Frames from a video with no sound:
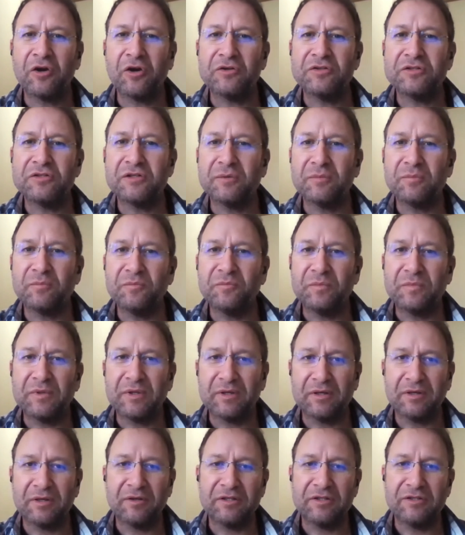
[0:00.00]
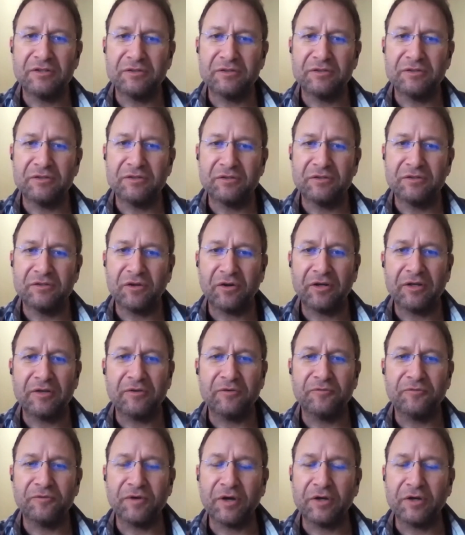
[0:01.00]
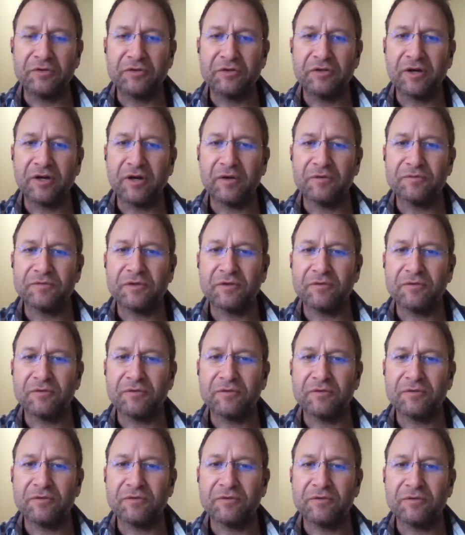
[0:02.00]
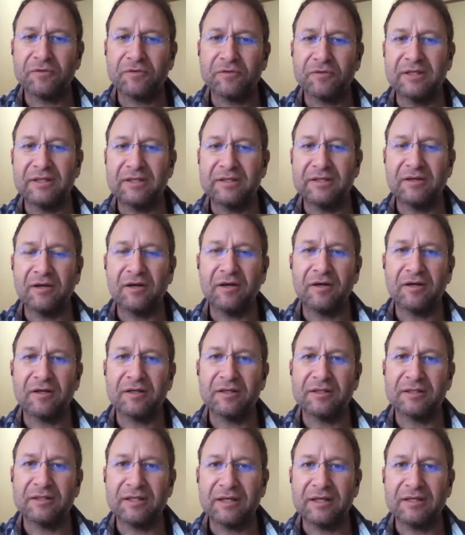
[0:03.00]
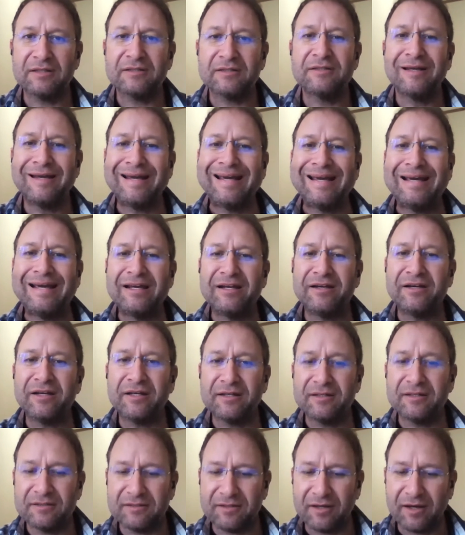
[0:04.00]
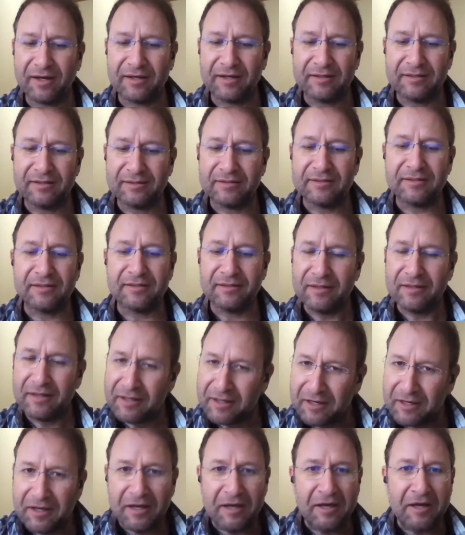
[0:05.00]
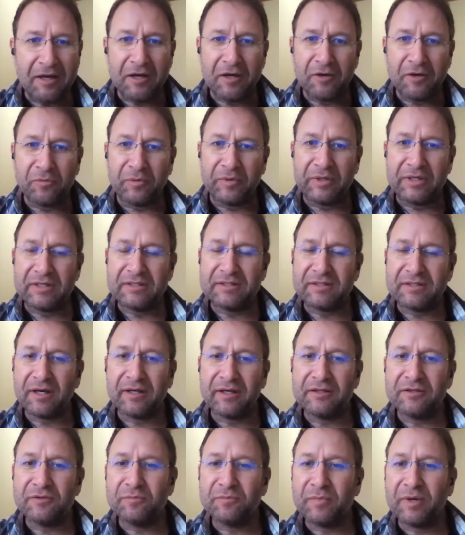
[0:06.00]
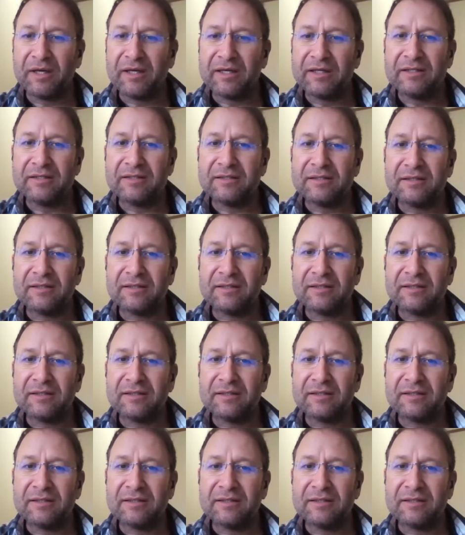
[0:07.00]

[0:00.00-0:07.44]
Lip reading: got some historical photographs of the previous building, and the architects redesigned it, and we decided to make it